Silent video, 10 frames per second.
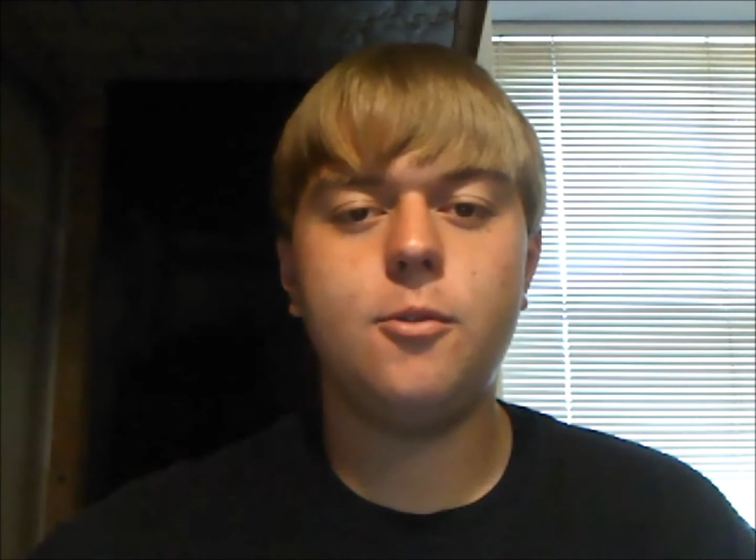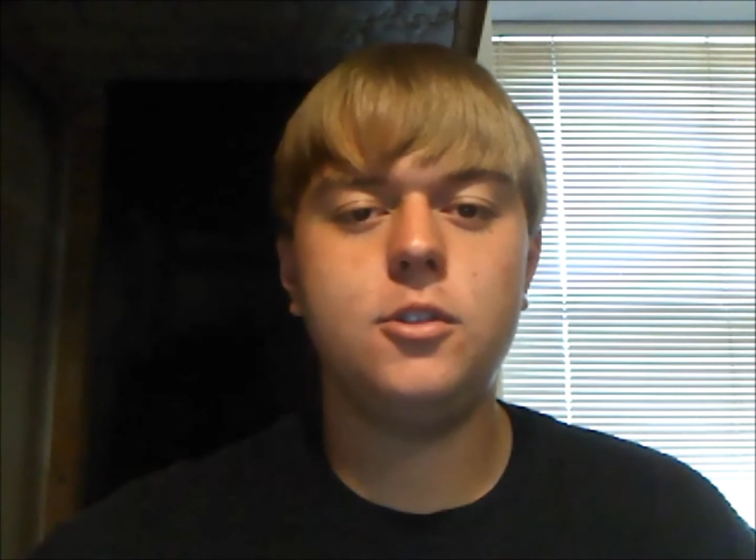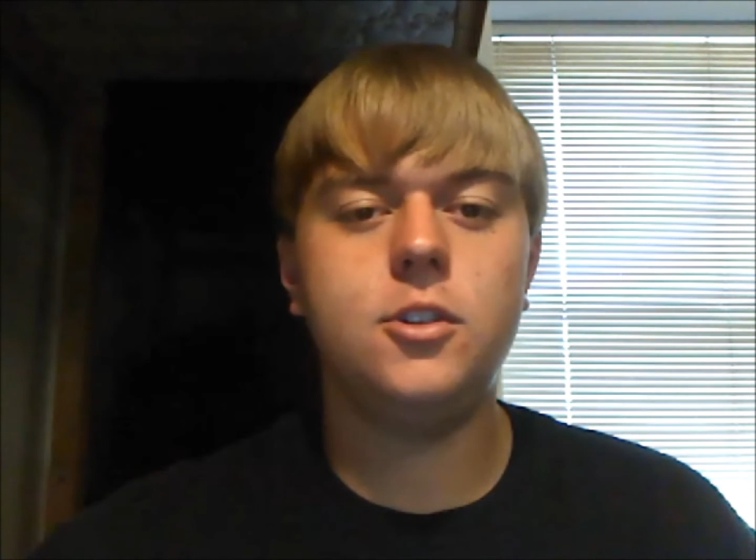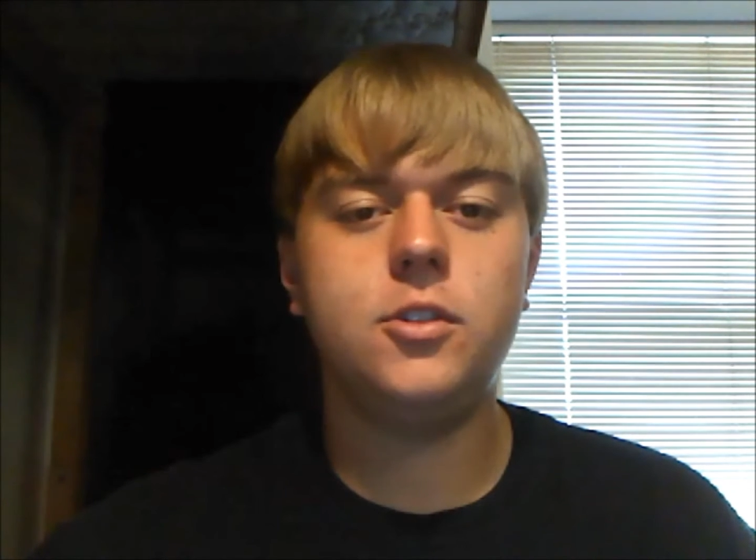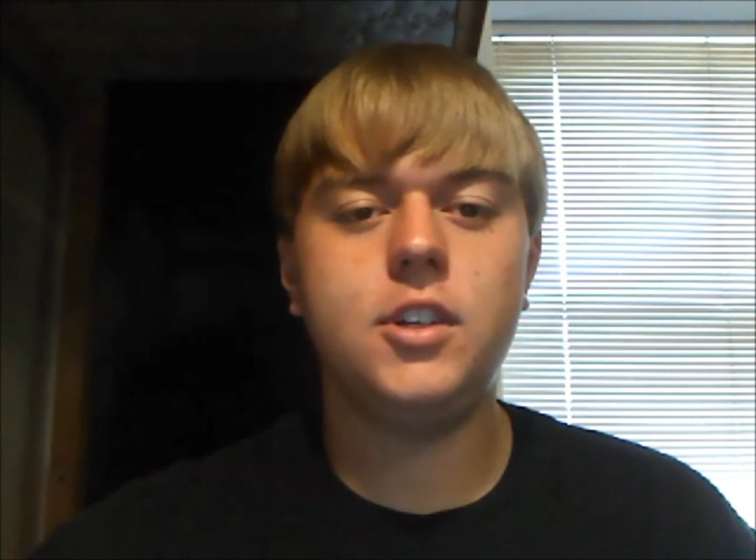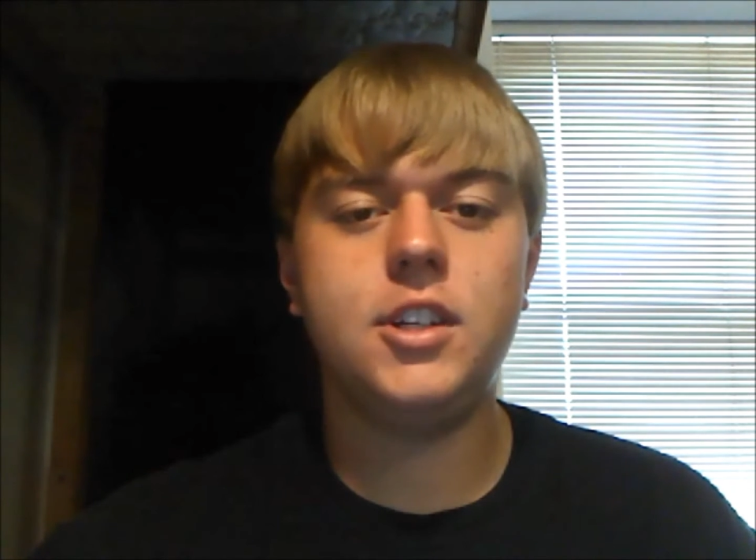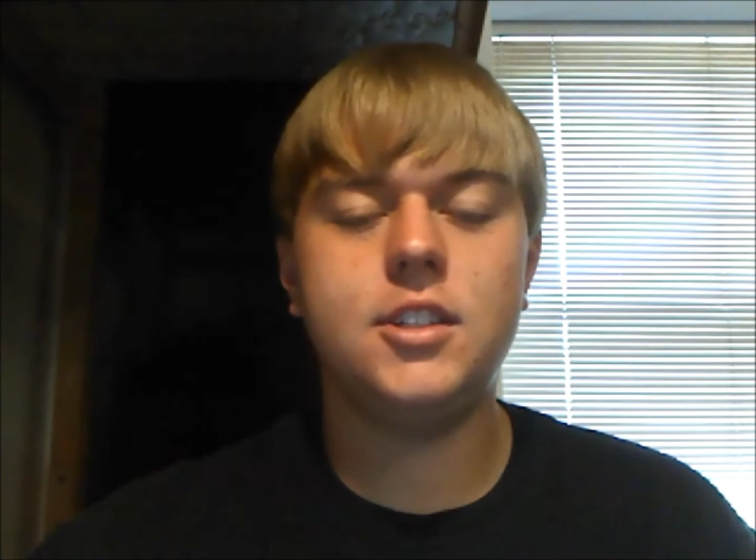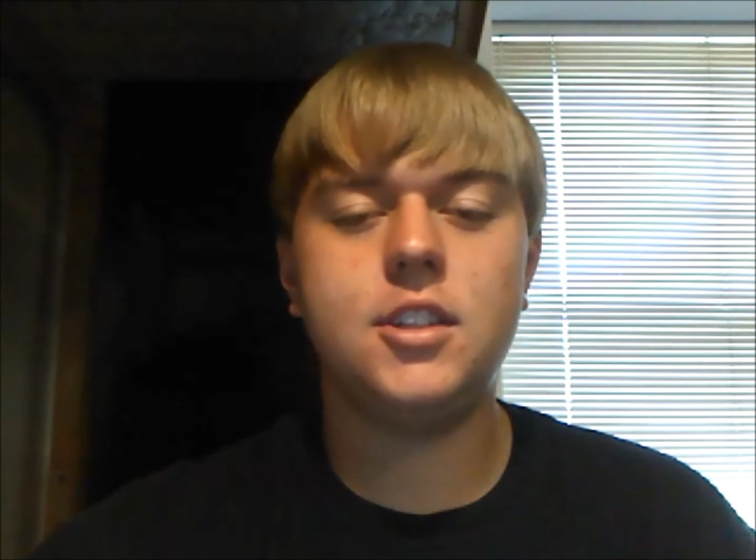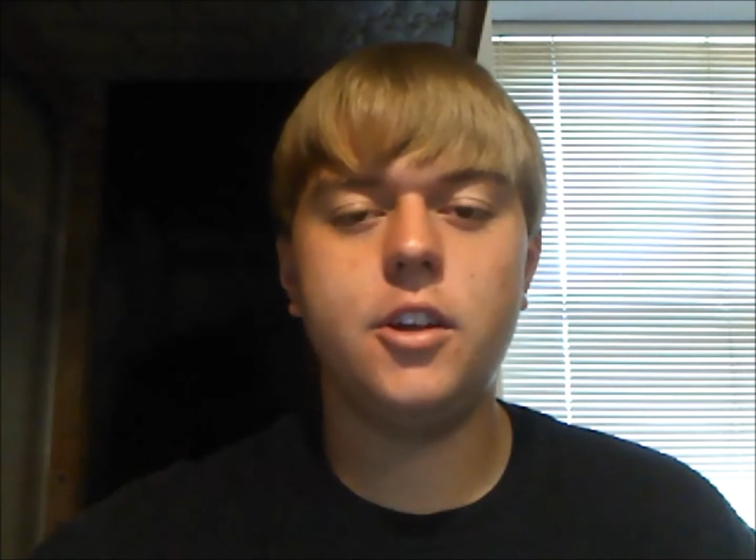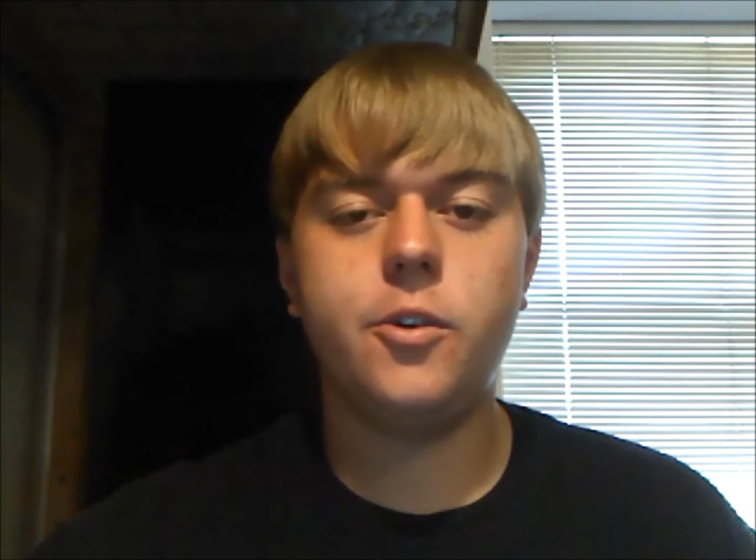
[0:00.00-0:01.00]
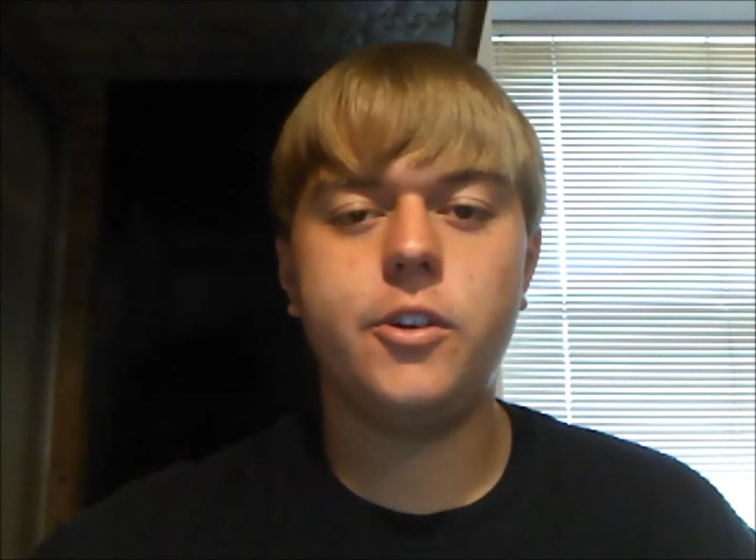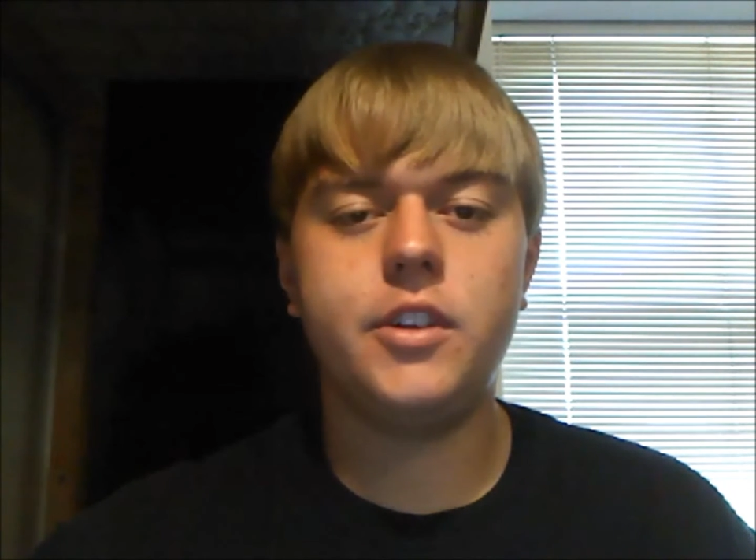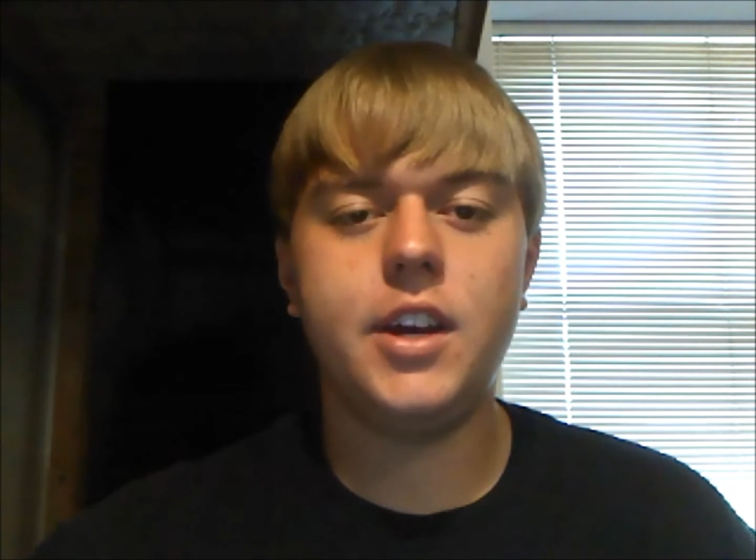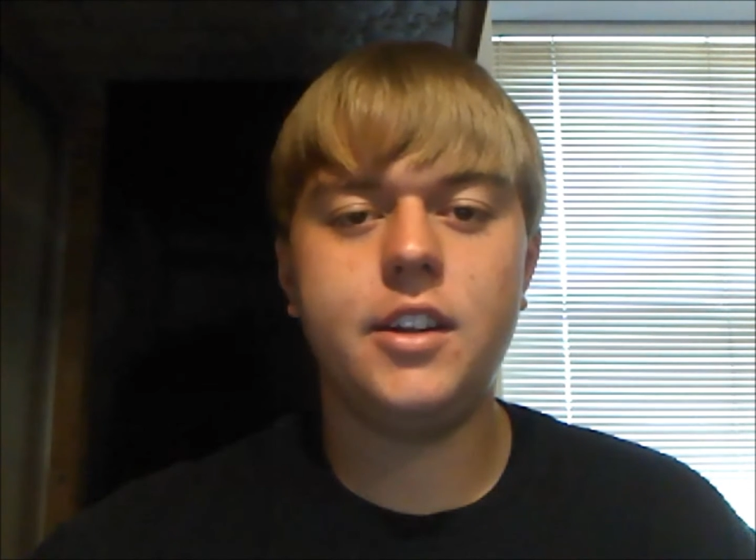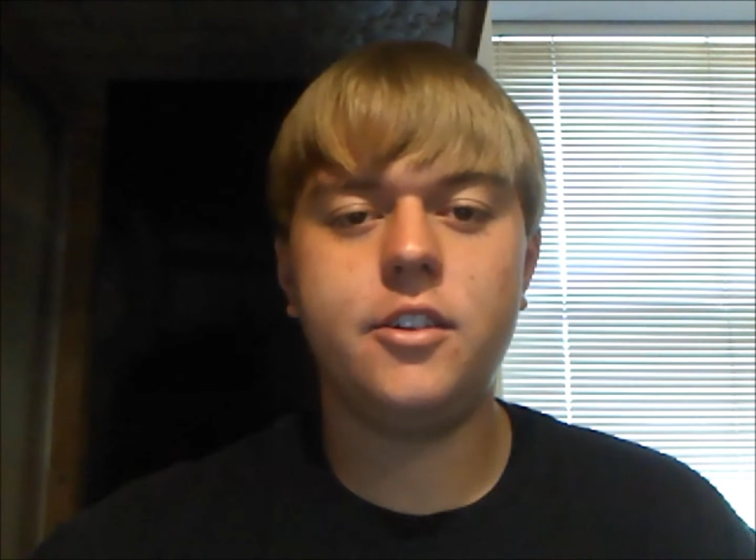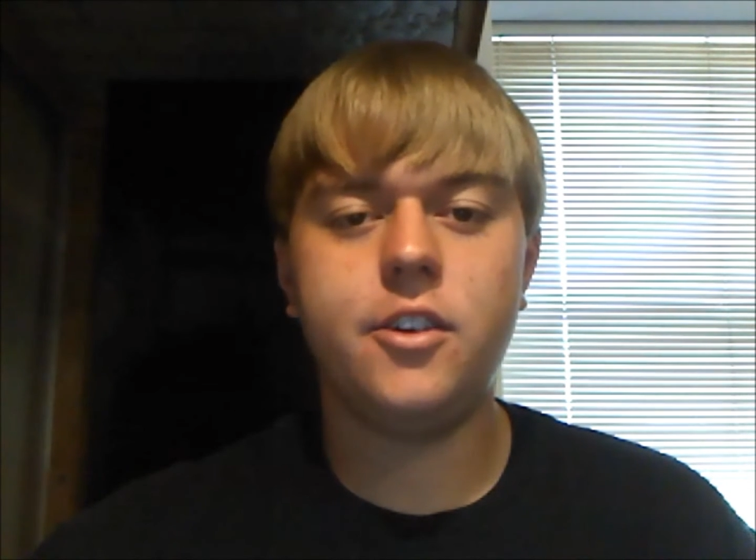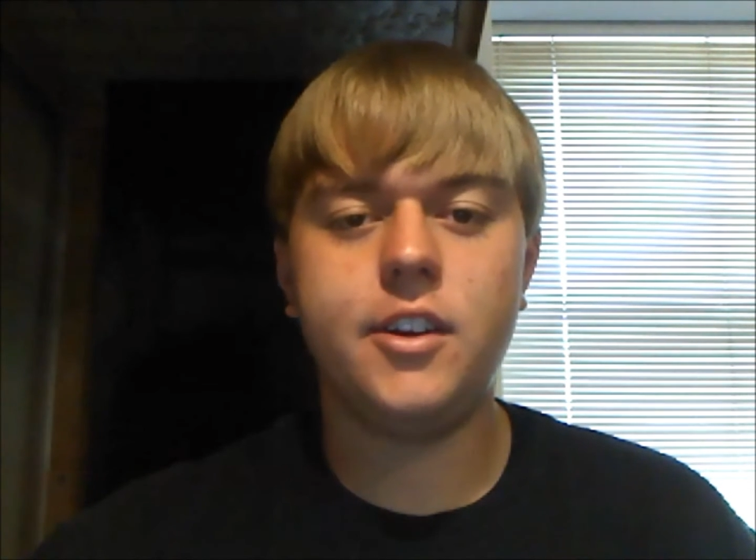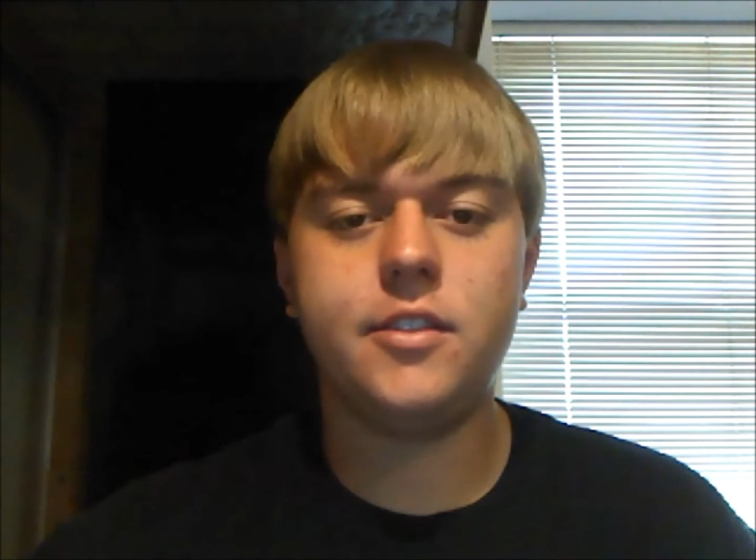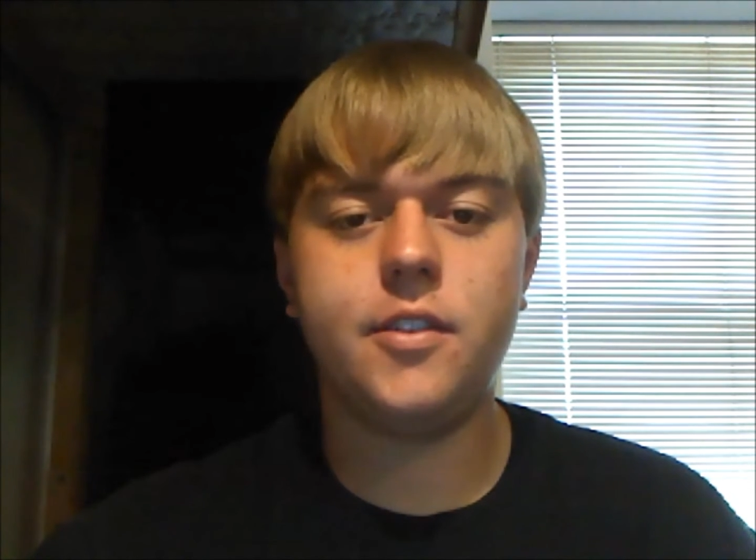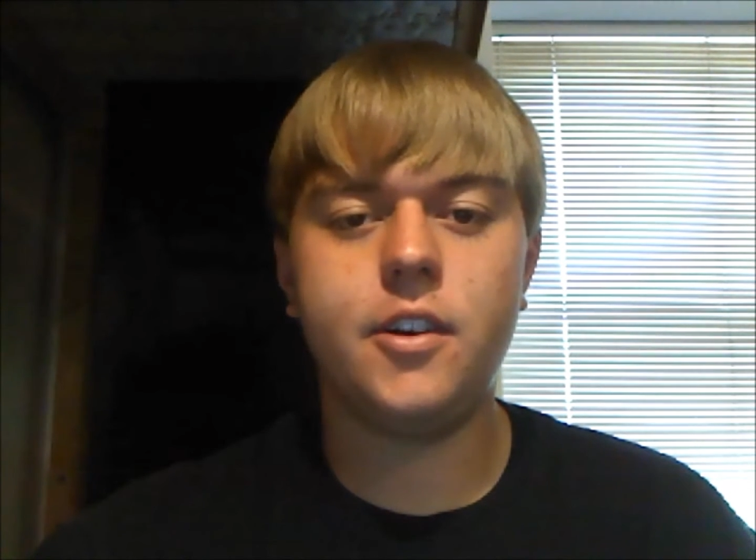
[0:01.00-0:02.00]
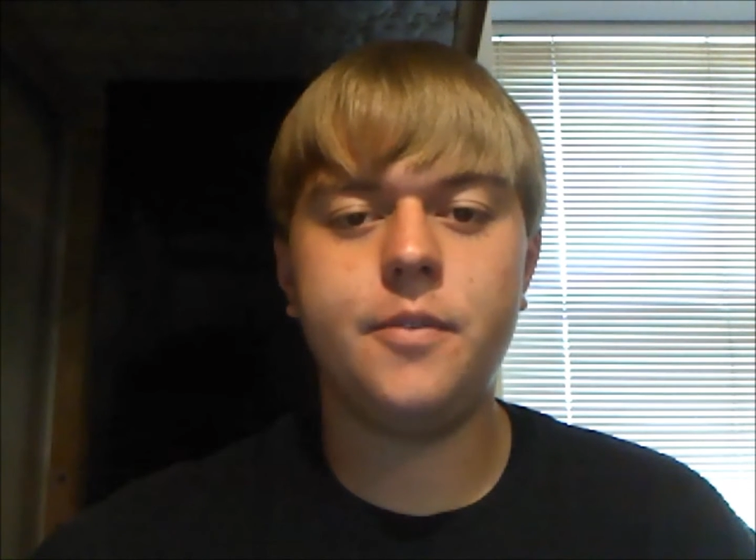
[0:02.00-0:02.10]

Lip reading: resulting in slower data transfer.